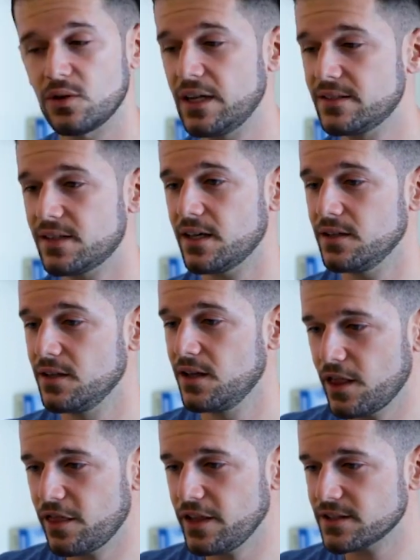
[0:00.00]
so let's say
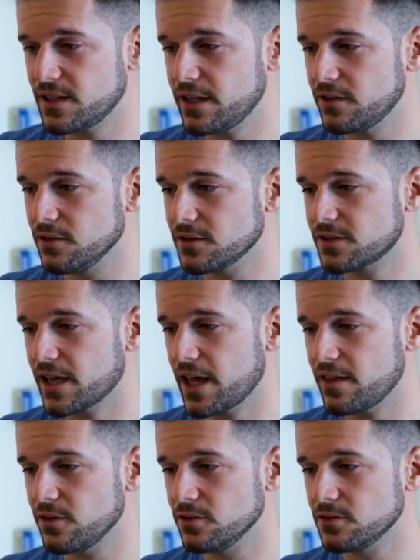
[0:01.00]
this little
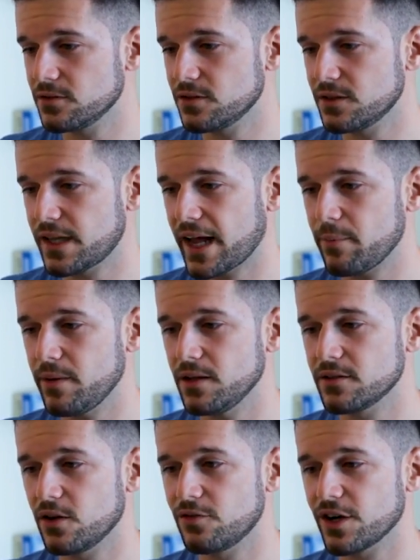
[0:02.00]
schedule that I
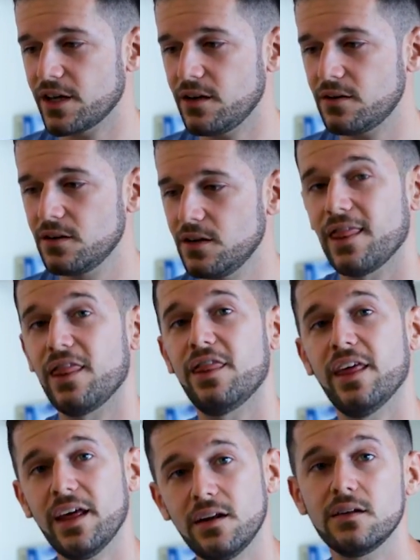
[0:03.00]
built over here,
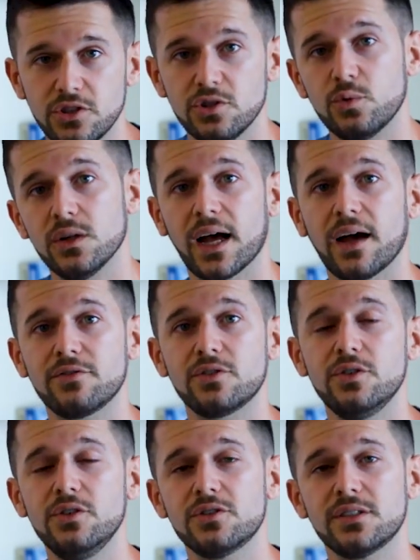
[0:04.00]
then you will have
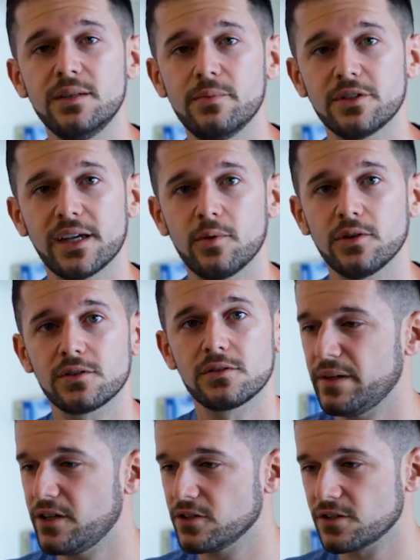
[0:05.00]
to use simple tables
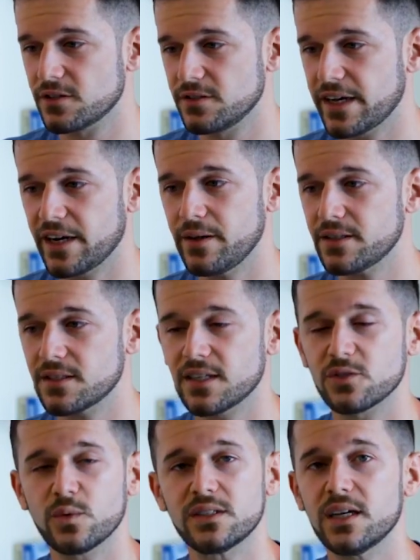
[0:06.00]
because
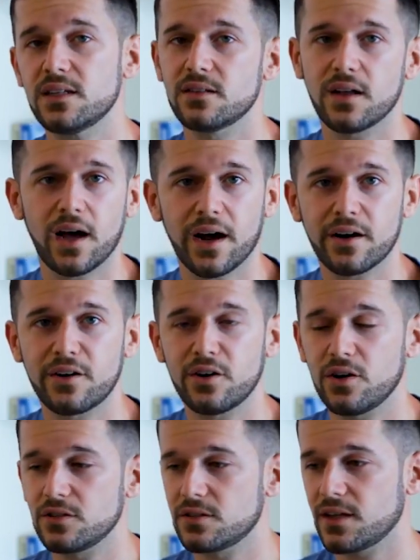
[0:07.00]
databases, as we said, are
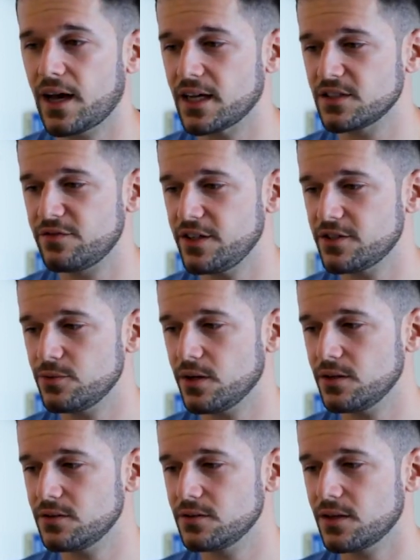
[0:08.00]
not as
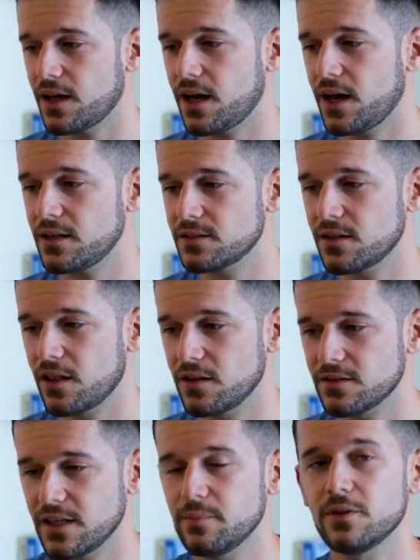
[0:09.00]
visual as
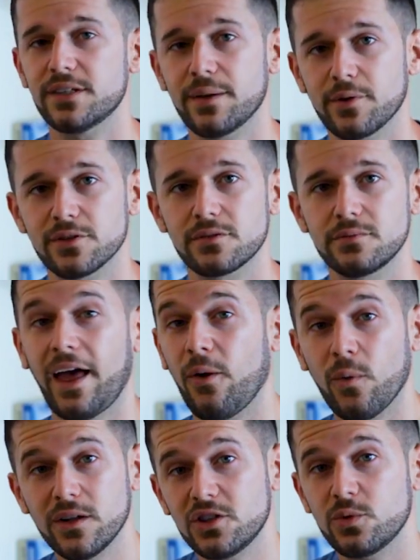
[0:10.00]
simple tables.
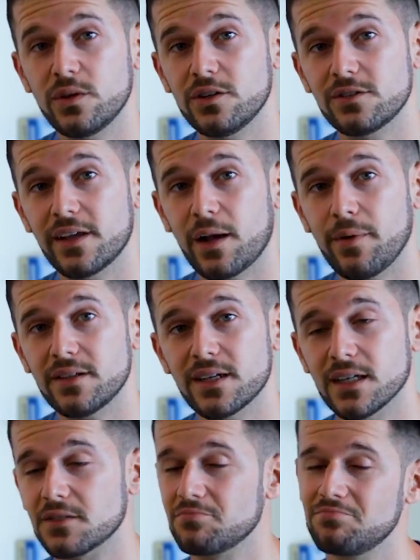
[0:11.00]
And when do we use
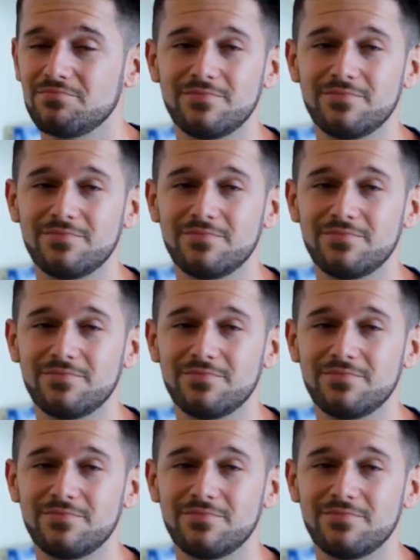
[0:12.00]
databases?